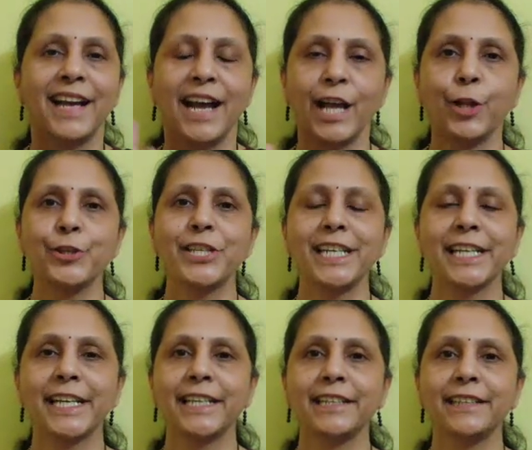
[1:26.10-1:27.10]
Hello
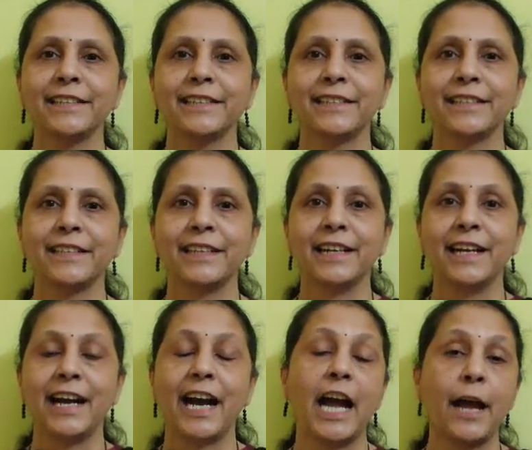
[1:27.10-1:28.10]
children.
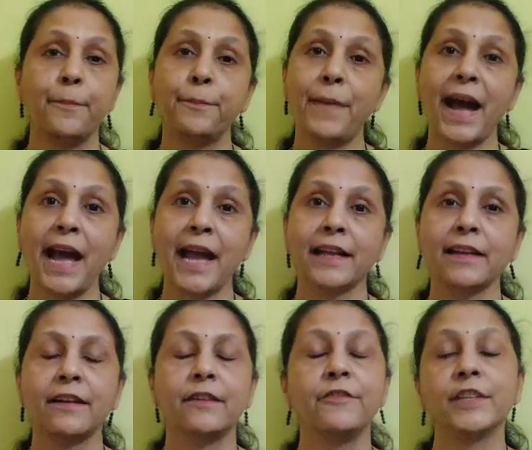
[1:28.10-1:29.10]
I am back
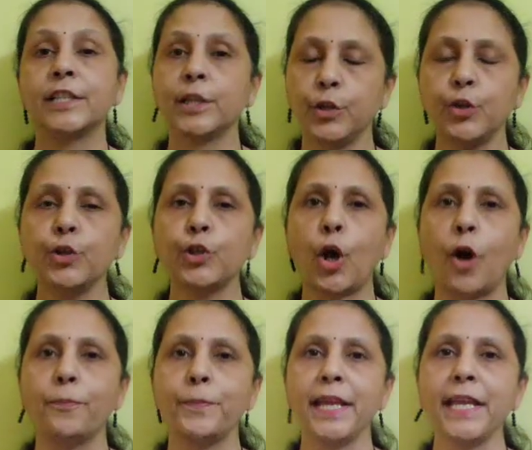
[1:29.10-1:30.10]
with the new
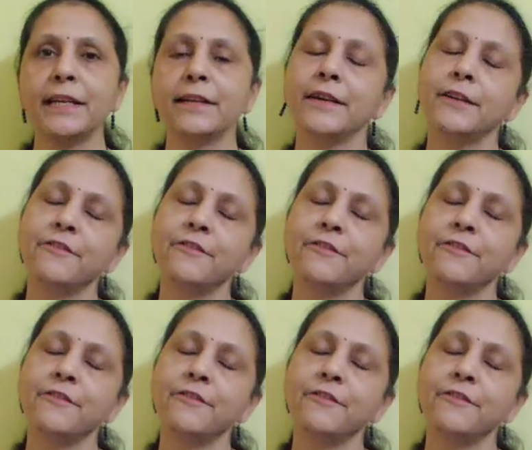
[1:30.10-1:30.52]
topic,